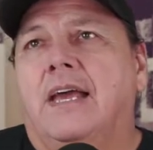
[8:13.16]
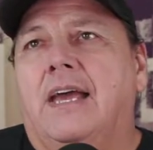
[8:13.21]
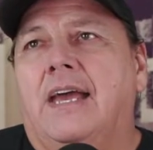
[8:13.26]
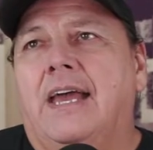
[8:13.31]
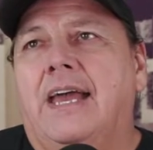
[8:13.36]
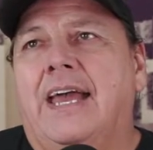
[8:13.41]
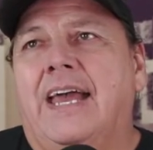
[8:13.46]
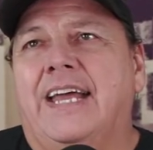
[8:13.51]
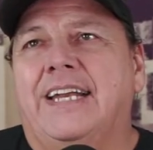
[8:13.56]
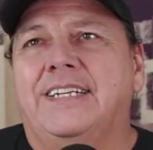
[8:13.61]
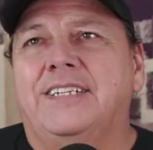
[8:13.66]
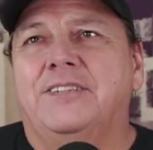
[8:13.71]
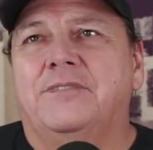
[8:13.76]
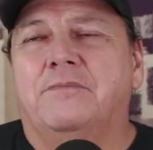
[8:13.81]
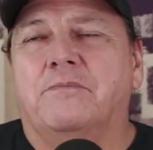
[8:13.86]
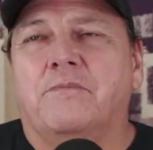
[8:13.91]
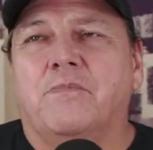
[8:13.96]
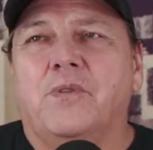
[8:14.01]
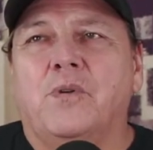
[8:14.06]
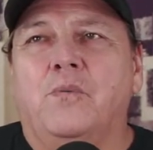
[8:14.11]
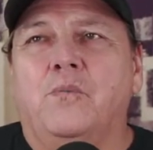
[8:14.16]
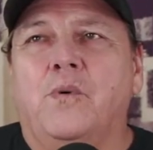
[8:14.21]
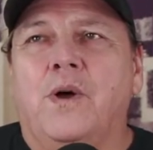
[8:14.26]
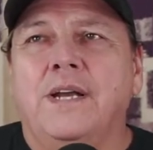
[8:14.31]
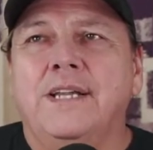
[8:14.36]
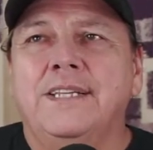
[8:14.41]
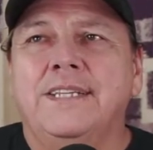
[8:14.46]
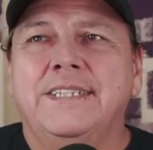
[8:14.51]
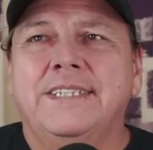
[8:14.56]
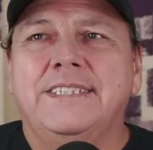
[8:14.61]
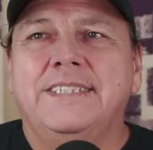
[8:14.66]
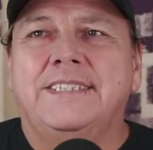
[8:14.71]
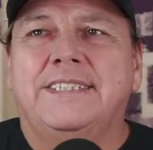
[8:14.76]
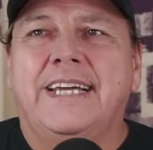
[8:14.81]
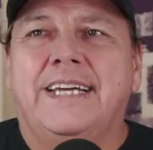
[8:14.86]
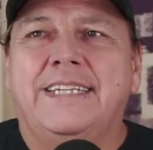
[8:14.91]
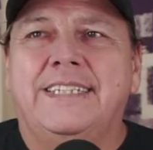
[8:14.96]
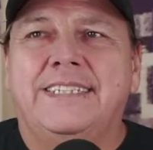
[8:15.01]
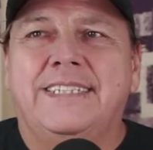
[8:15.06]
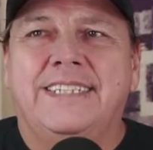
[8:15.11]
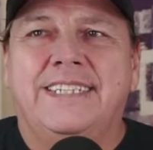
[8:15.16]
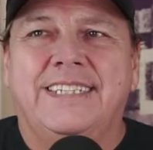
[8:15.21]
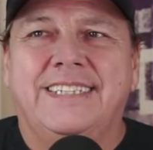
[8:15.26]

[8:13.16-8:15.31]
And one of the things that,